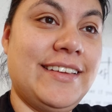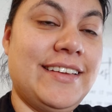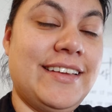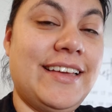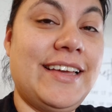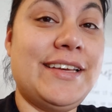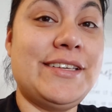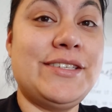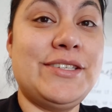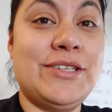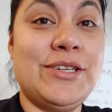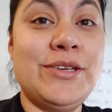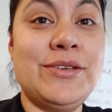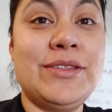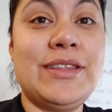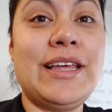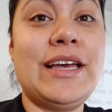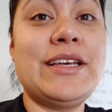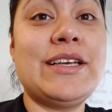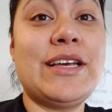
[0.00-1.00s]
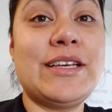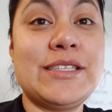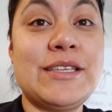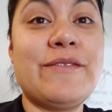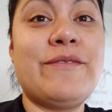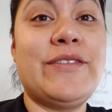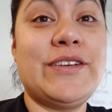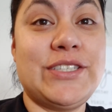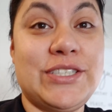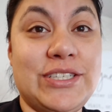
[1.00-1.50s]
His tooth like is
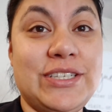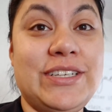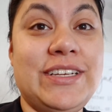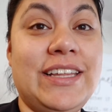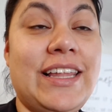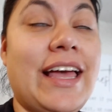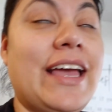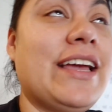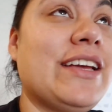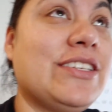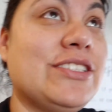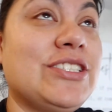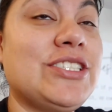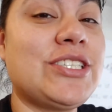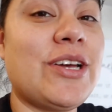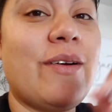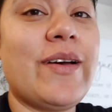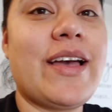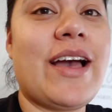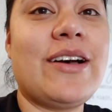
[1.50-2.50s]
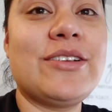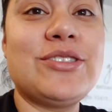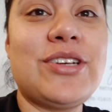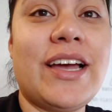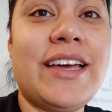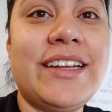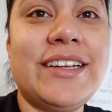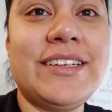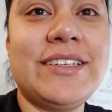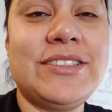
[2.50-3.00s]
officially like showing. I'll
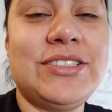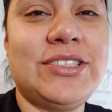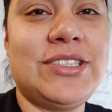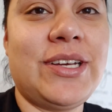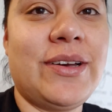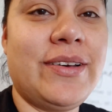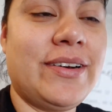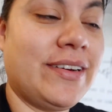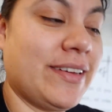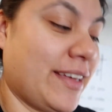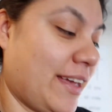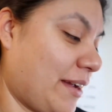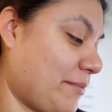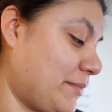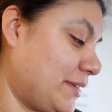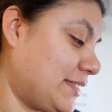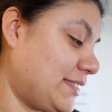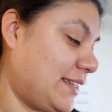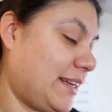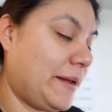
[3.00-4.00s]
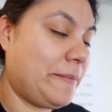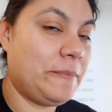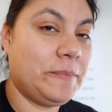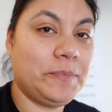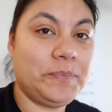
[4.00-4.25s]
try to show it on camera today.